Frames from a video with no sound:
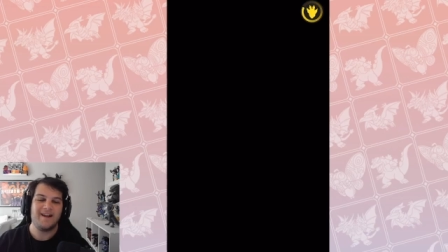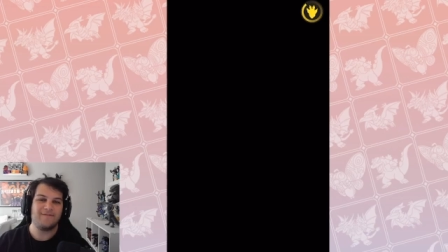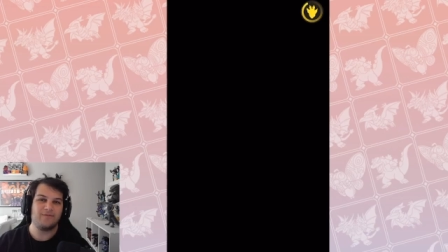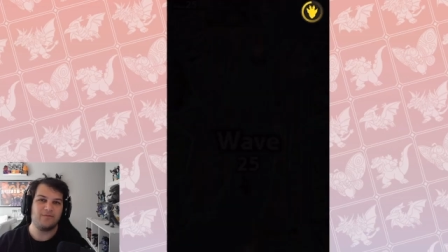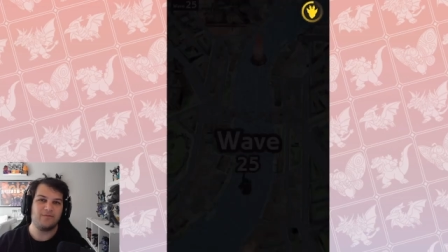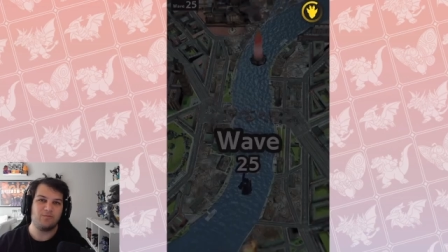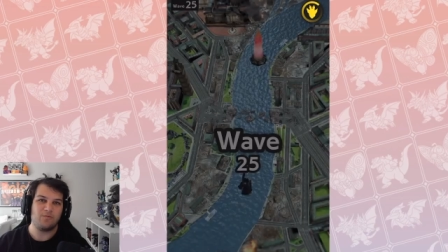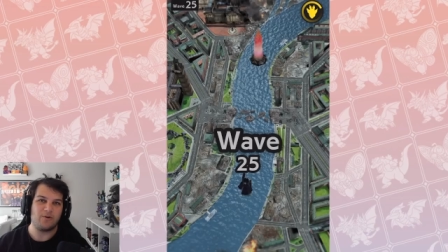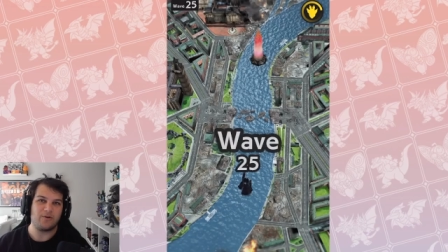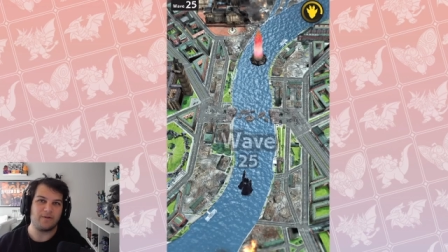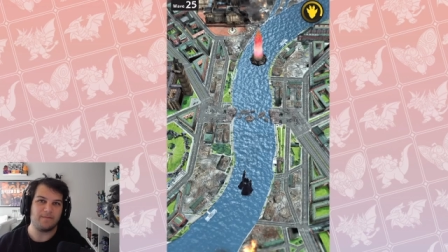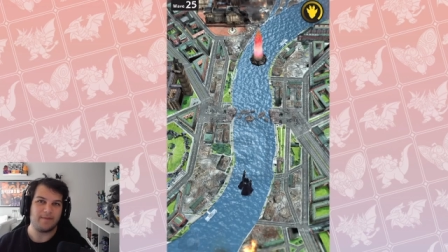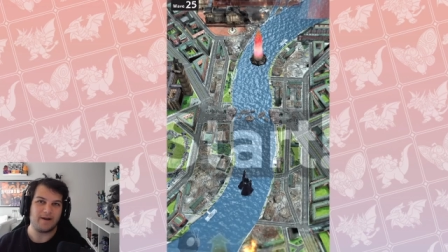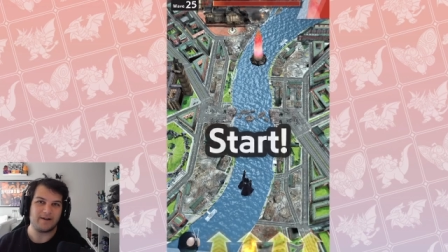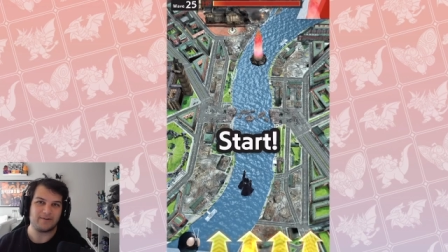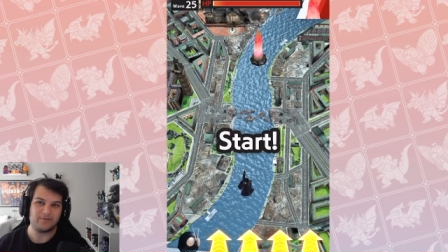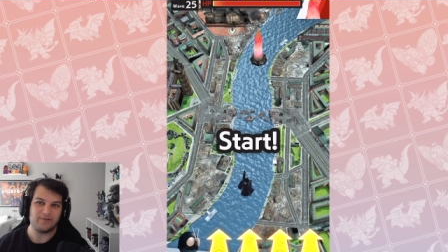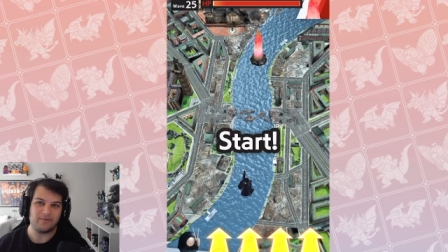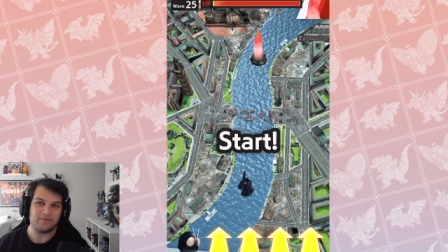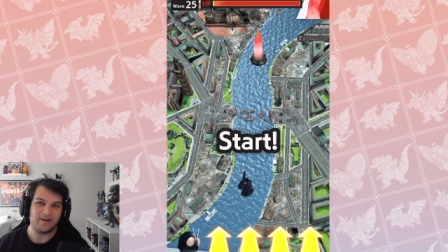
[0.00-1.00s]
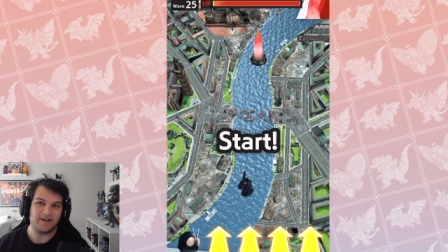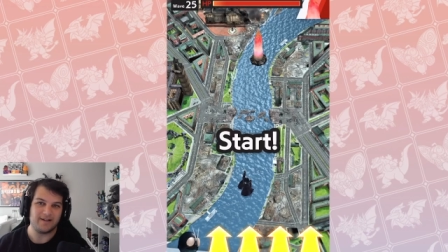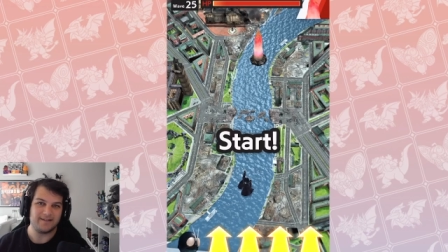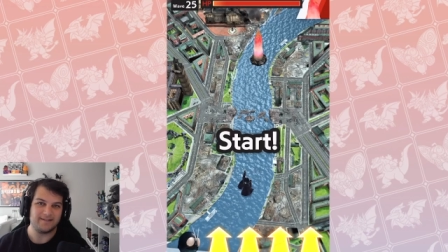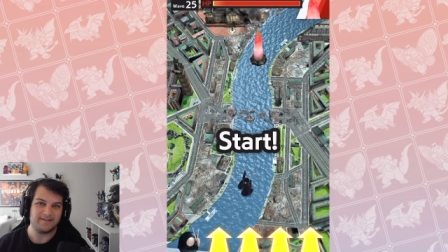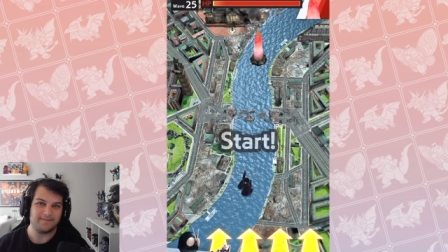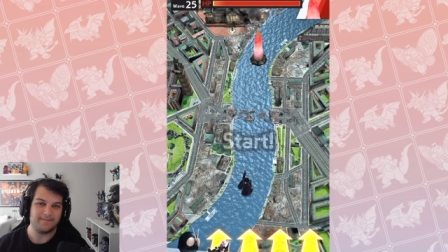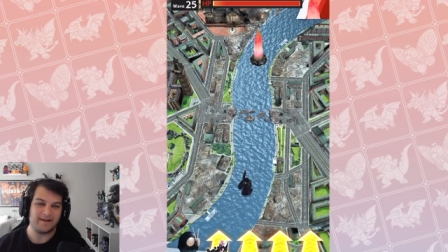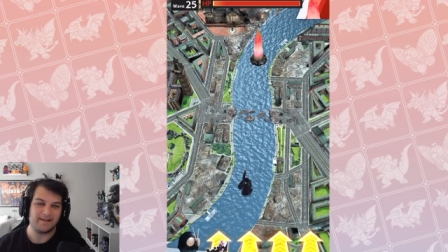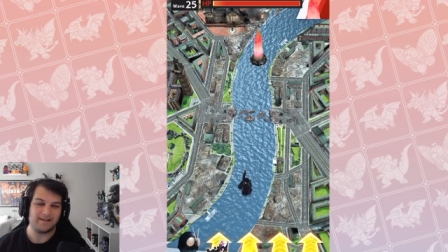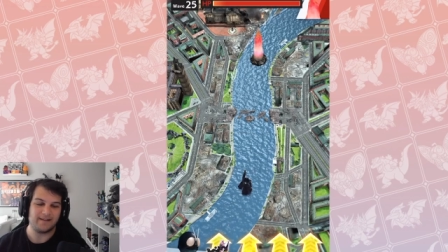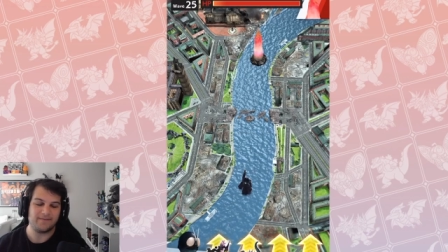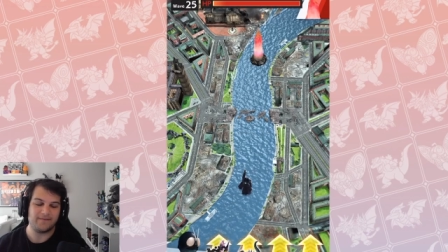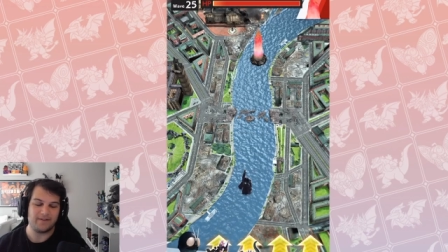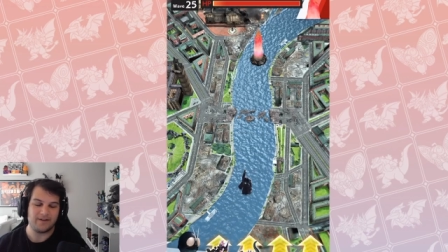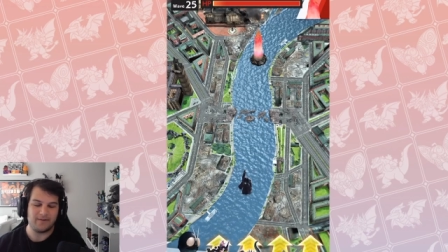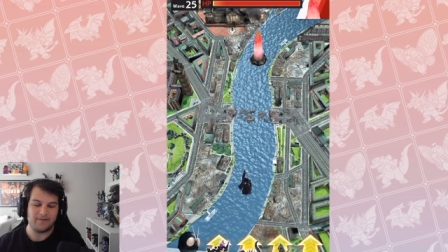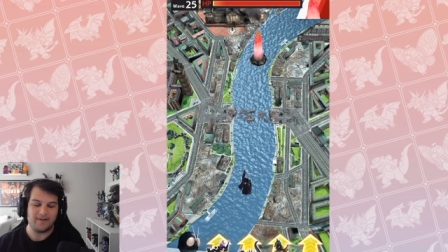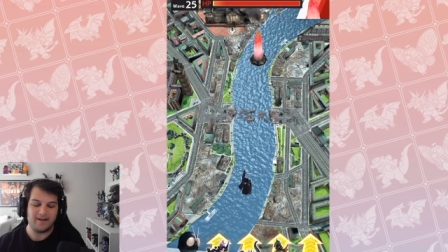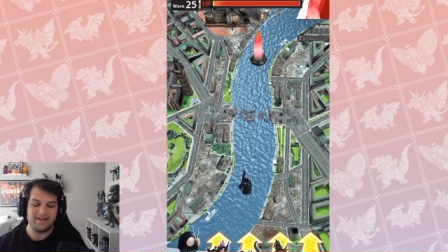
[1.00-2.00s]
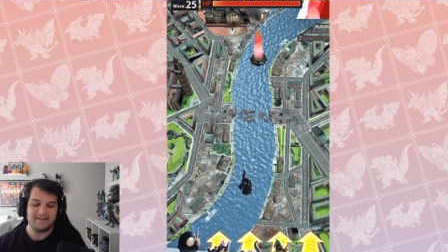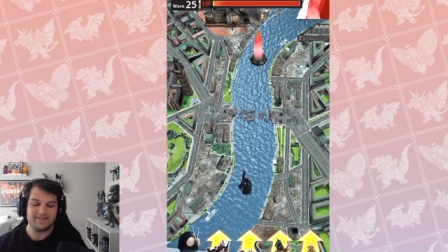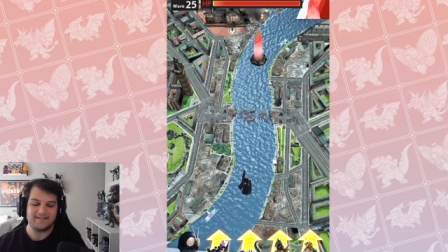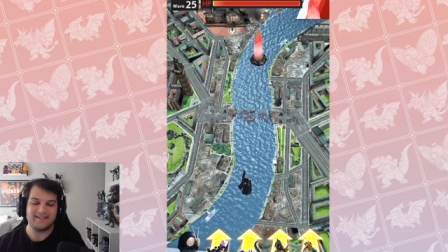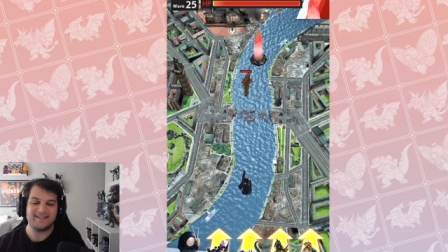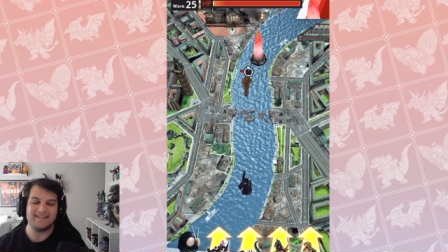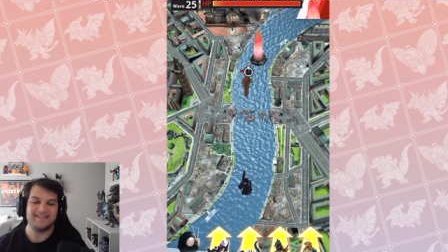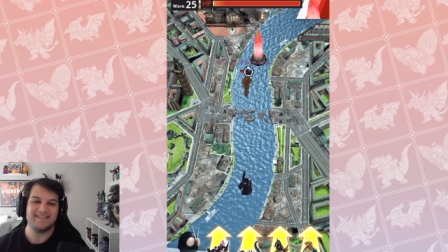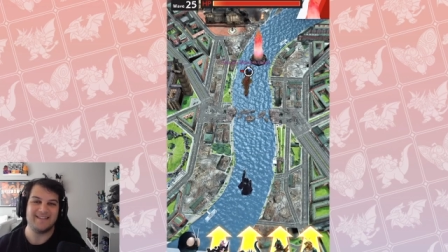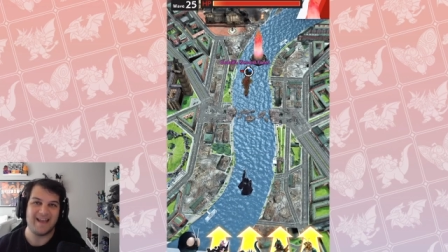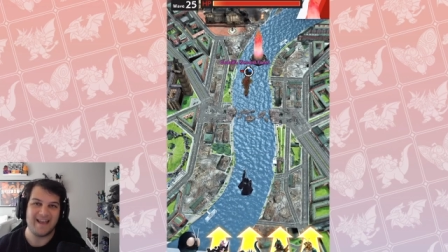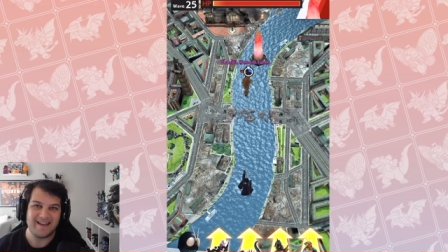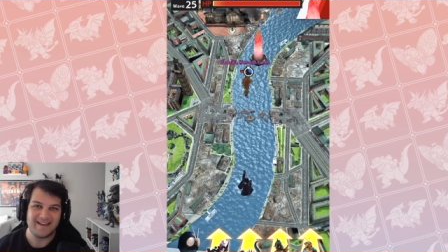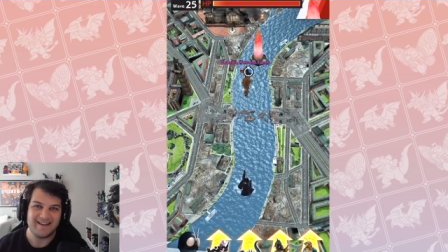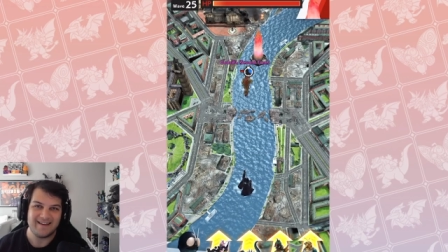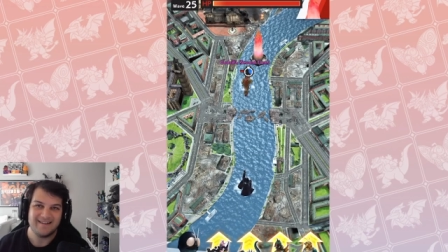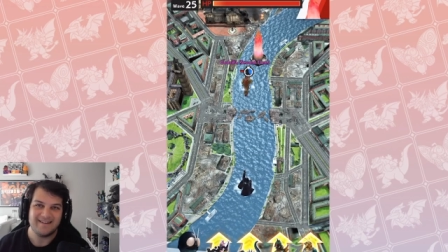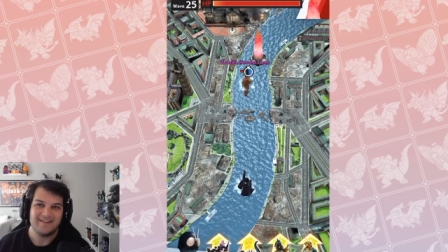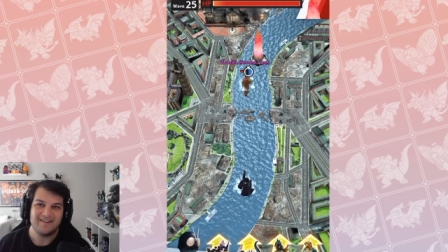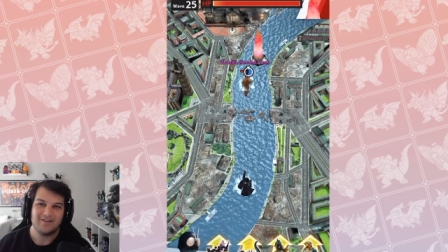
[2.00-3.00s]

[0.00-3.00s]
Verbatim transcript: Hey everyone, welcome back to another Godzilla Battle Line video, and today